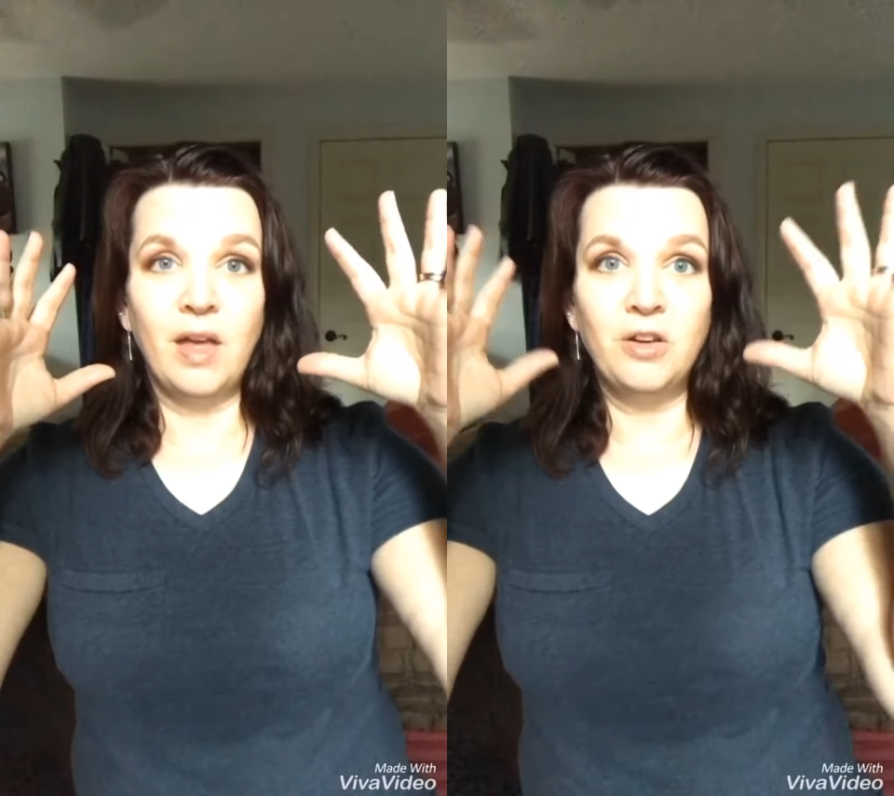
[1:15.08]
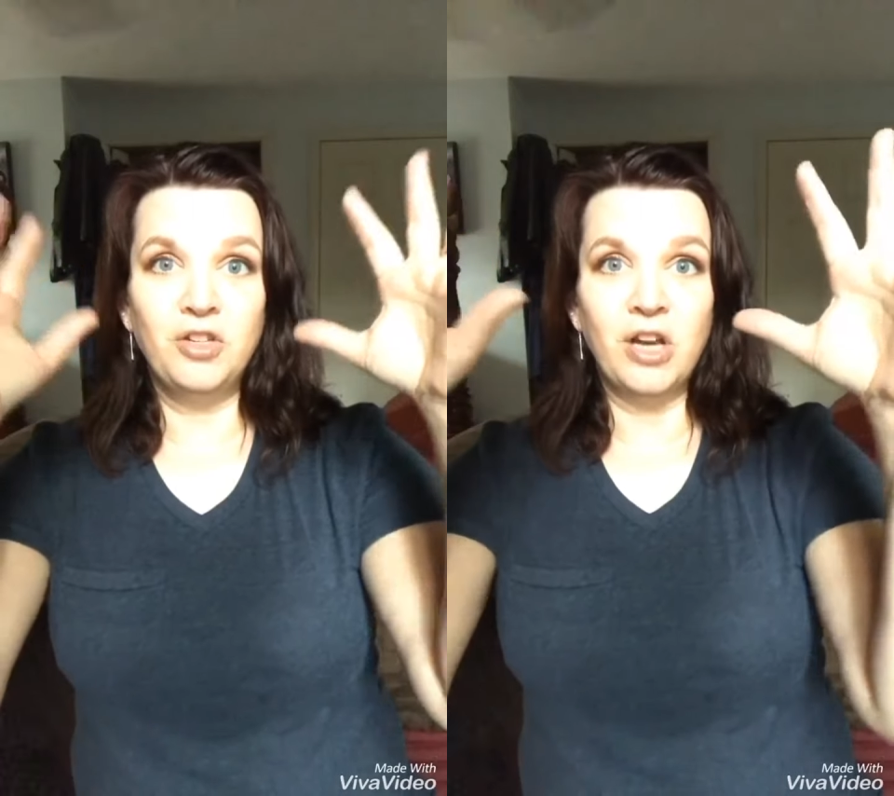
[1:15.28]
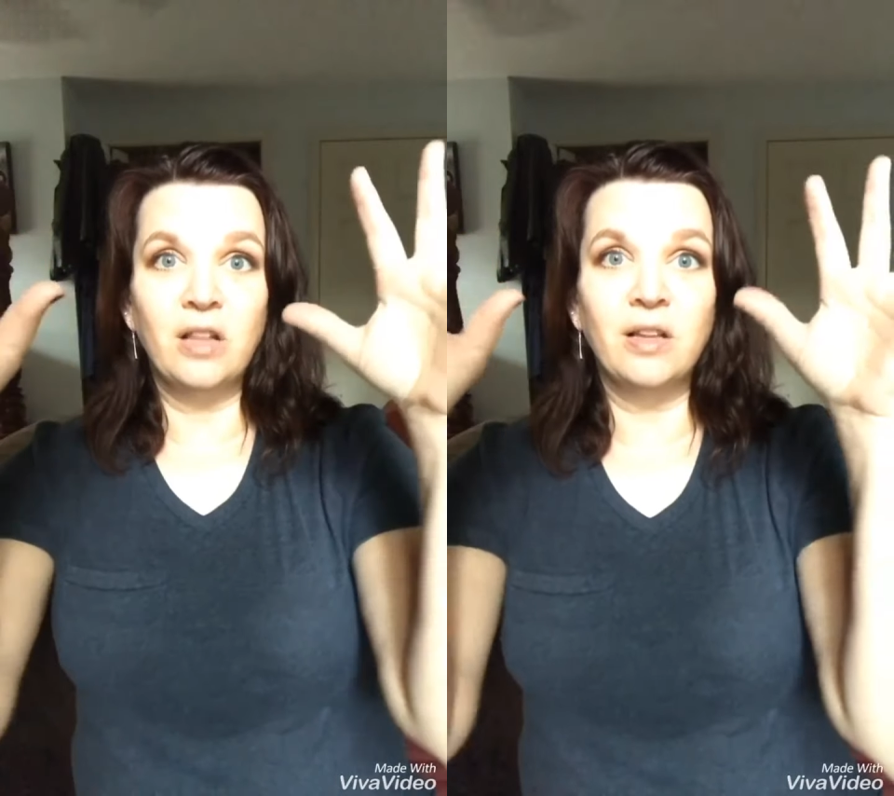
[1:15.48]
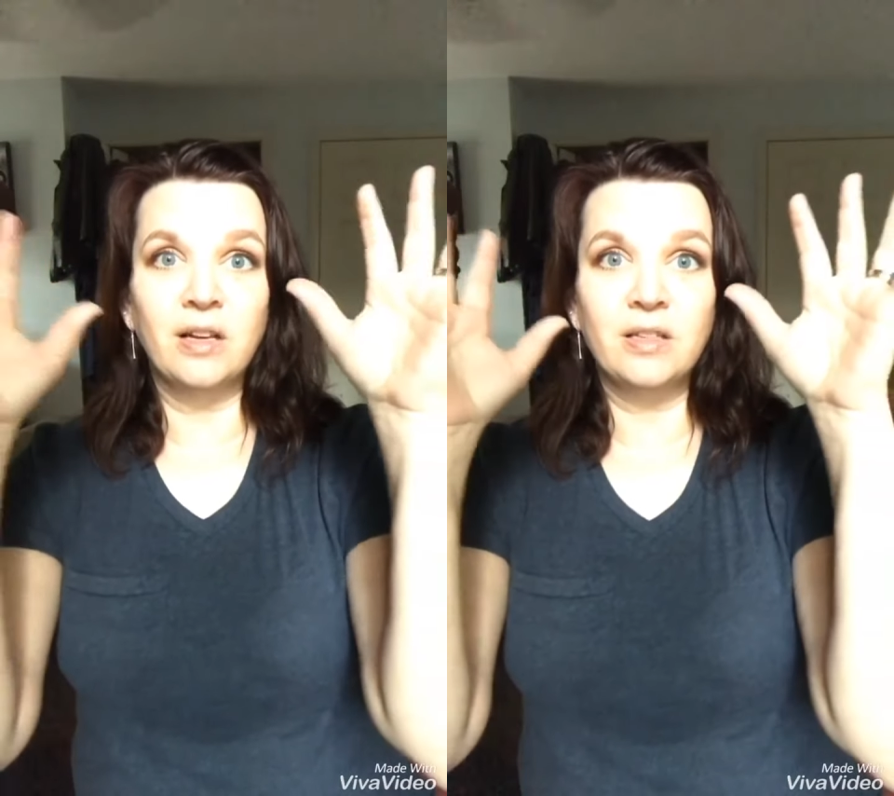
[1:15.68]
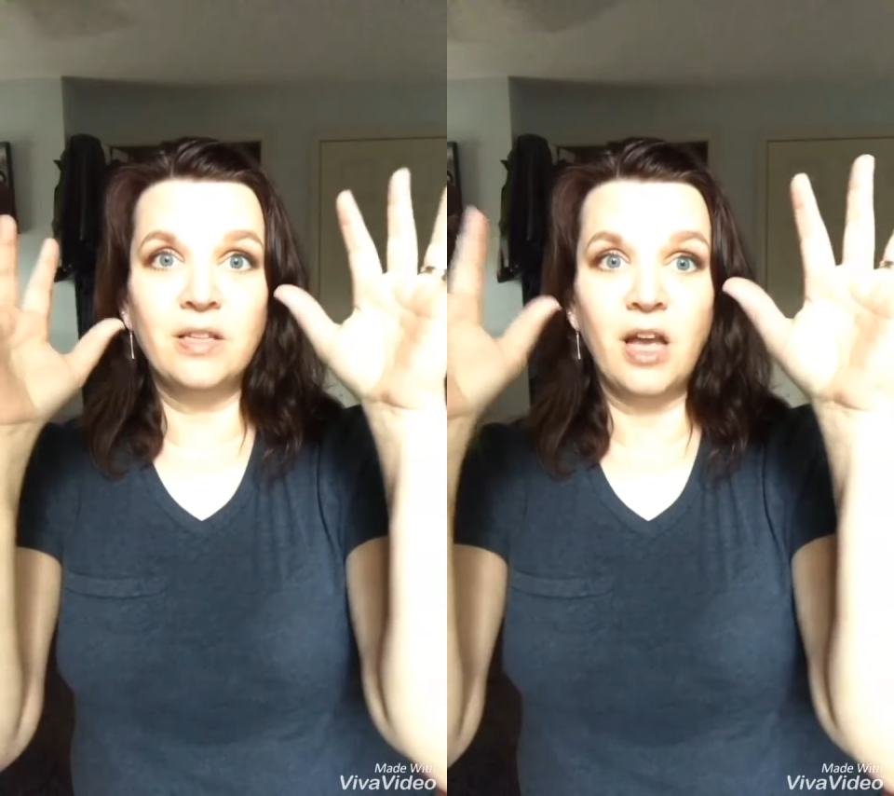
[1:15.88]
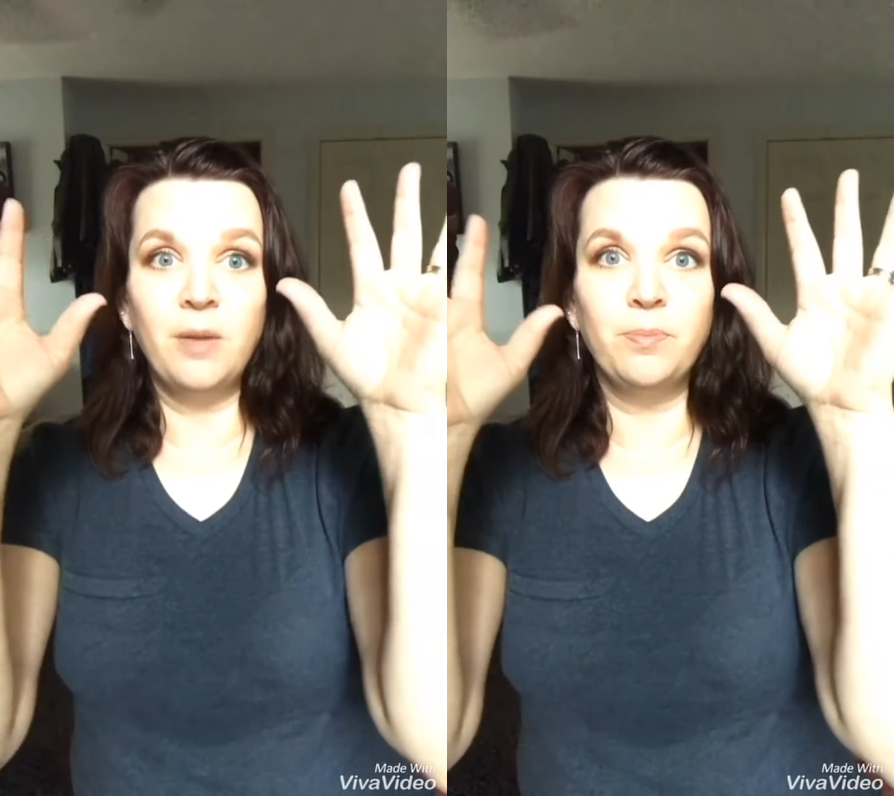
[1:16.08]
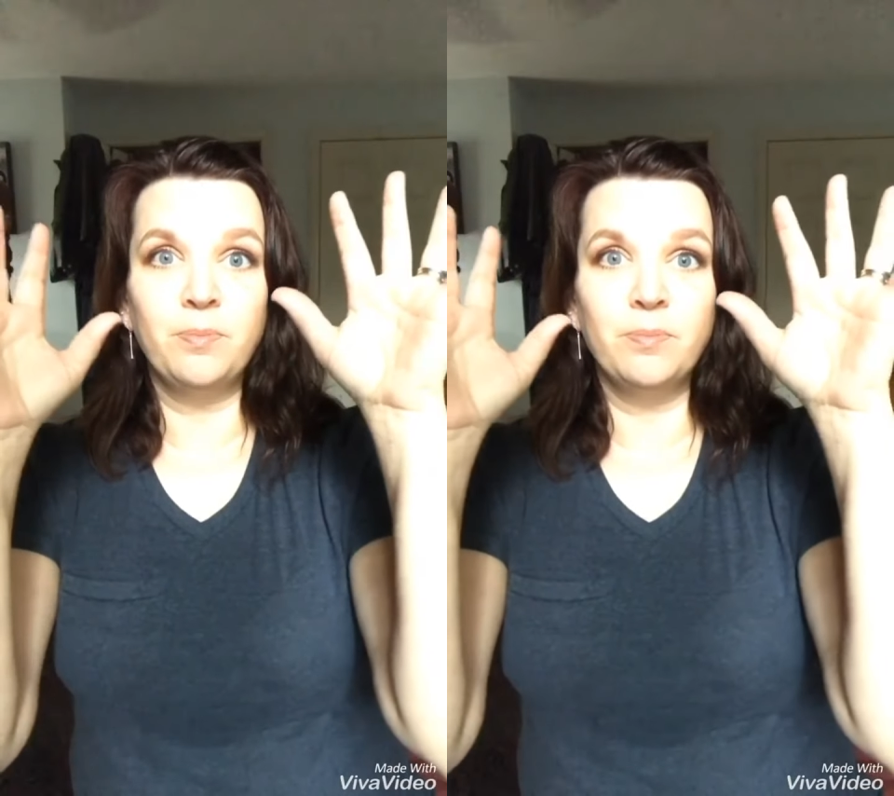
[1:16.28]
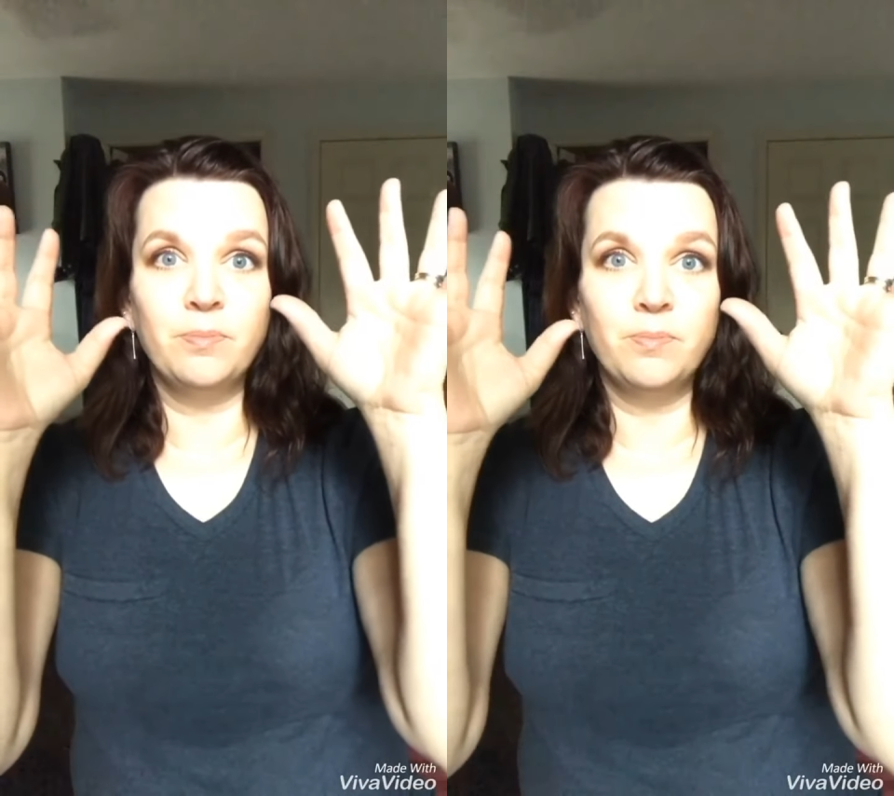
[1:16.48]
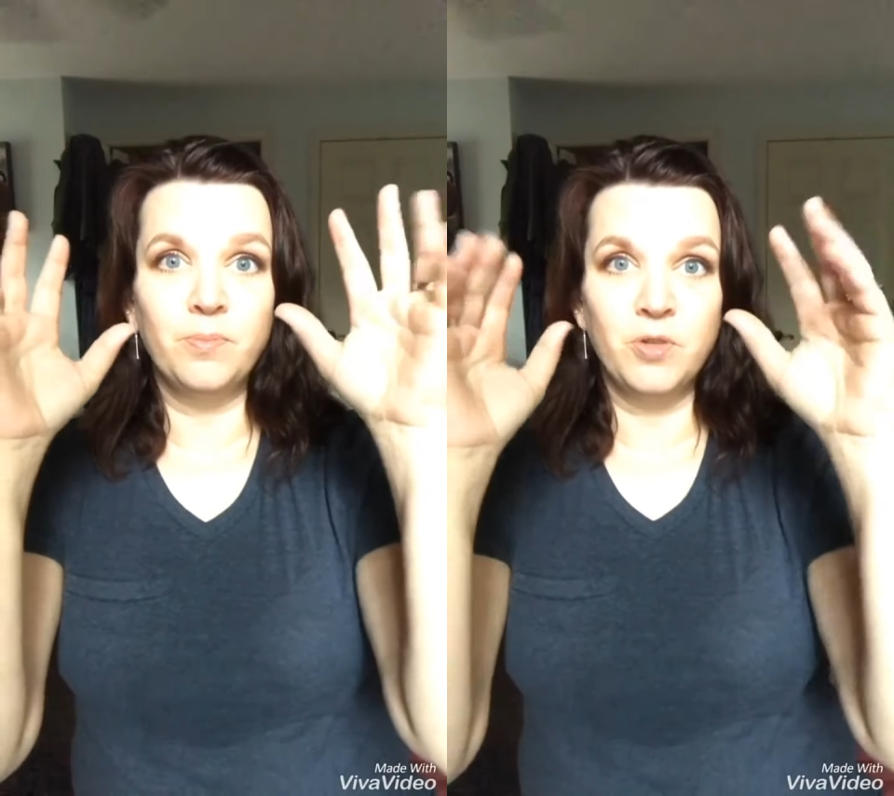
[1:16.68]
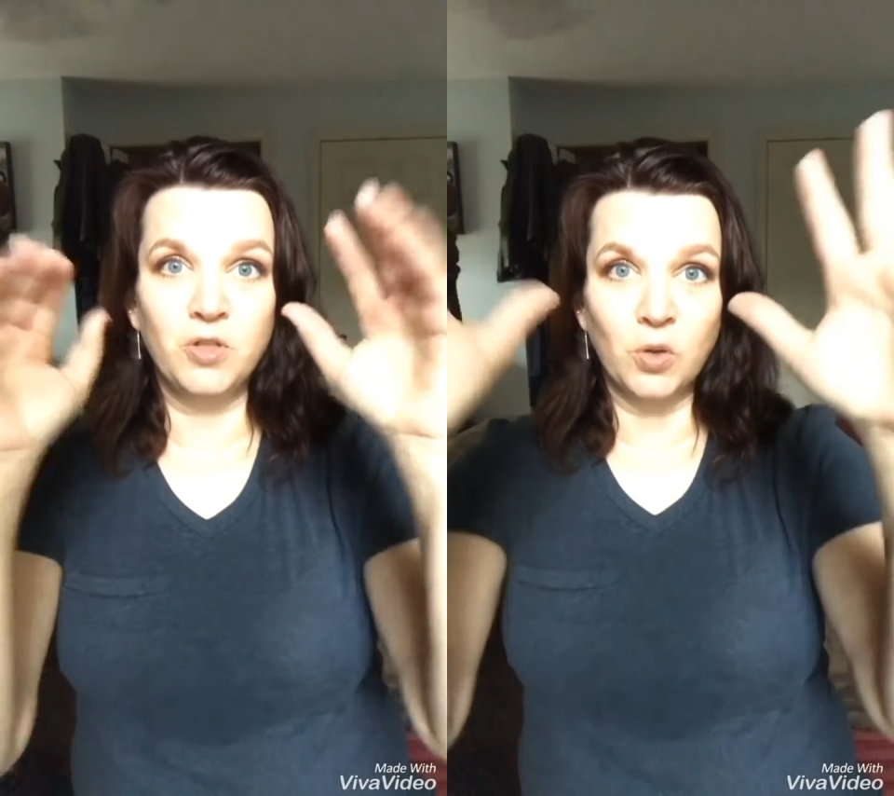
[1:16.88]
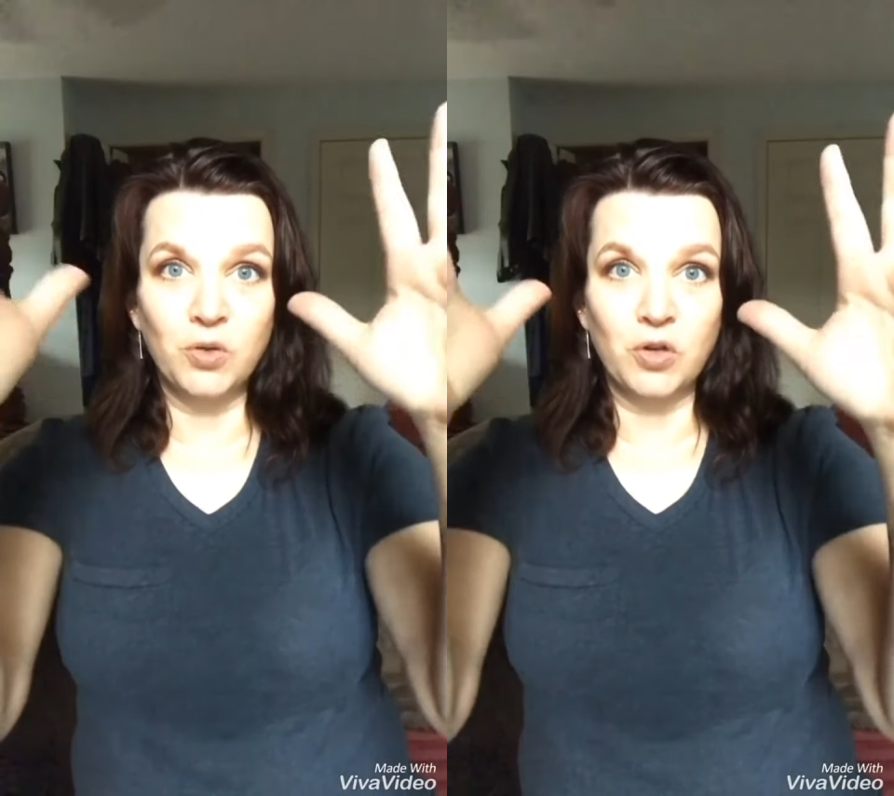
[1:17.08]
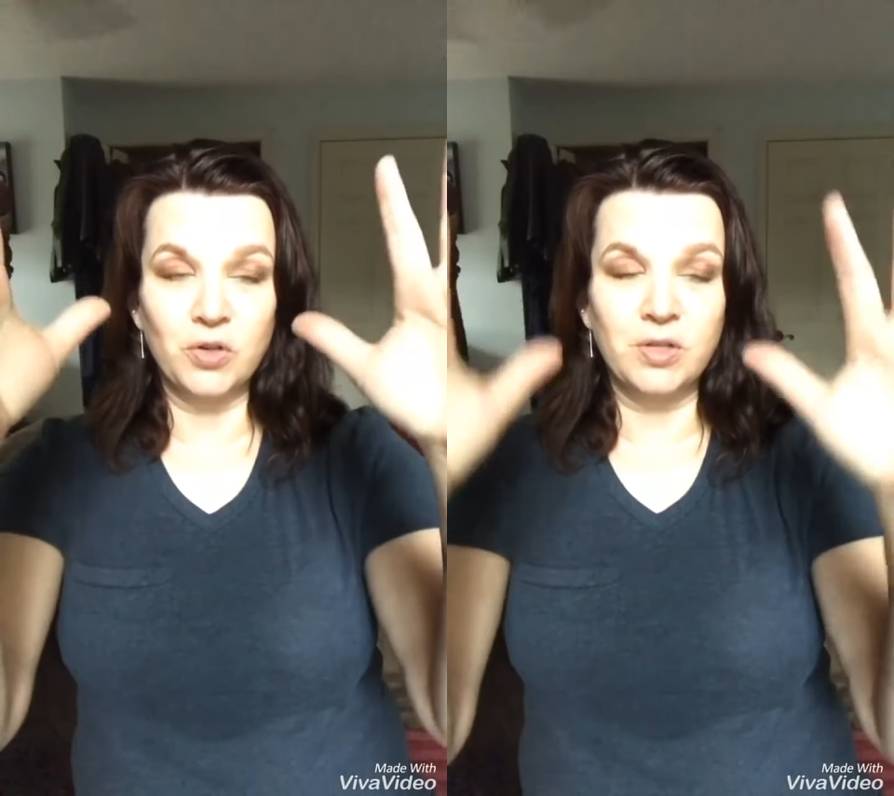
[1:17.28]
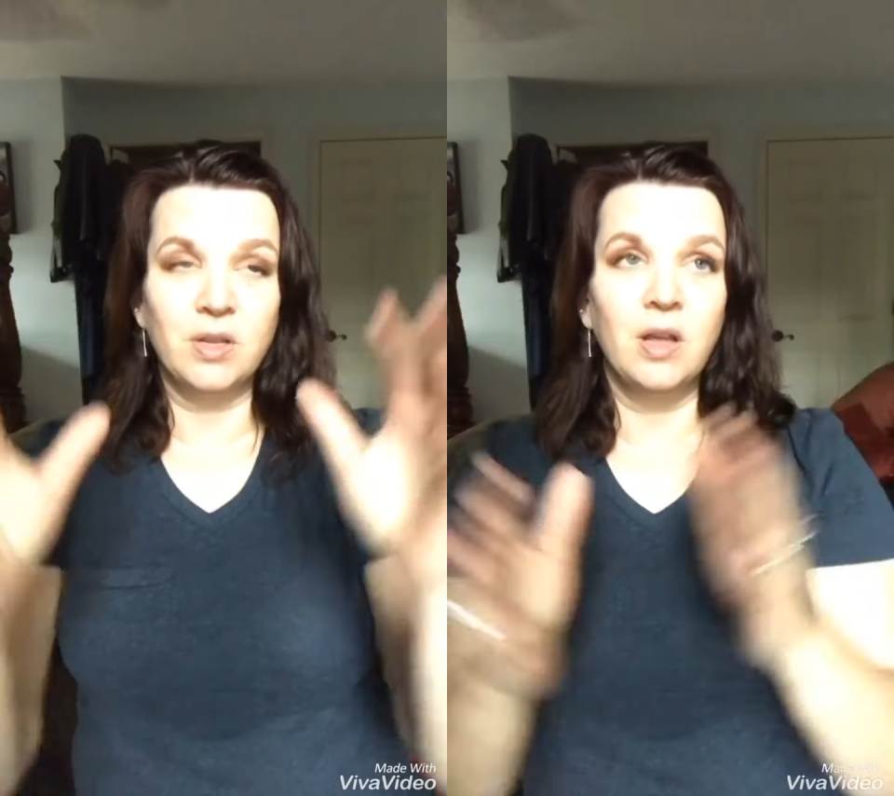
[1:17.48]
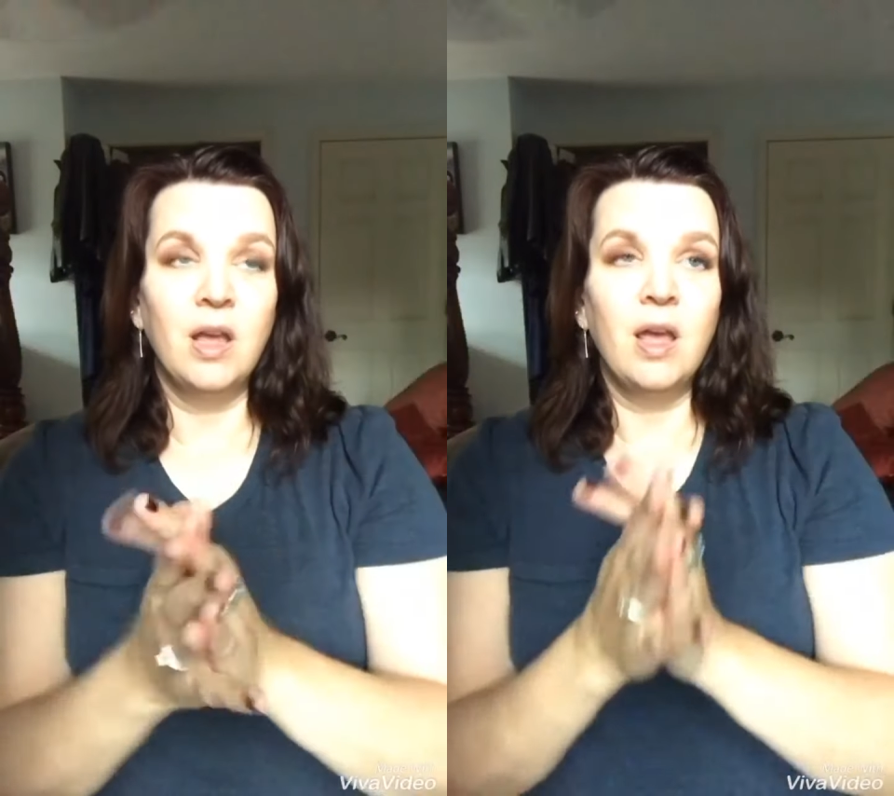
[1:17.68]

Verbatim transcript: angelic type soldiers